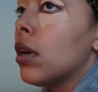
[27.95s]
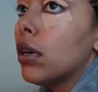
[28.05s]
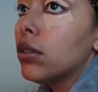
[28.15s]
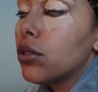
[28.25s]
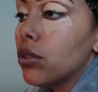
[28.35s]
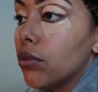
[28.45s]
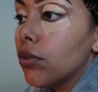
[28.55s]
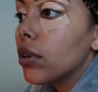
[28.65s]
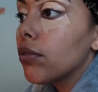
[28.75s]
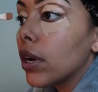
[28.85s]
It's
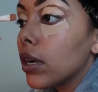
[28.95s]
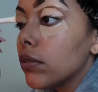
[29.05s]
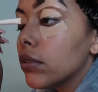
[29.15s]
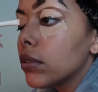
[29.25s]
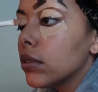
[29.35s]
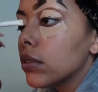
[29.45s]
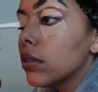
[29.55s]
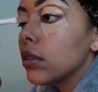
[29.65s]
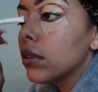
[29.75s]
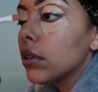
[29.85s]
2.45
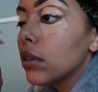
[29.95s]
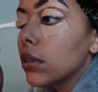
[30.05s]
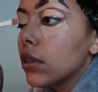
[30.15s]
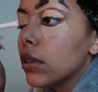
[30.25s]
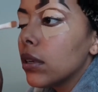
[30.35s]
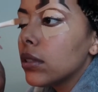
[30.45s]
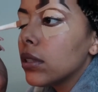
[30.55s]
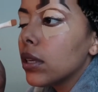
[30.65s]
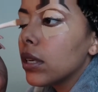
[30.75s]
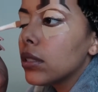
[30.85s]
it's
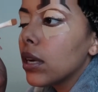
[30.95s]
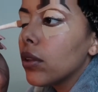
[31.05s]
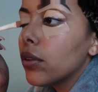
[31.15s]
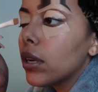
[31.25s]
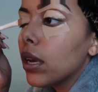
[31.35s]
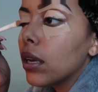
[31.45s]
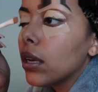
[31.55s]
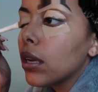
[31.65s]
late as hell in the day.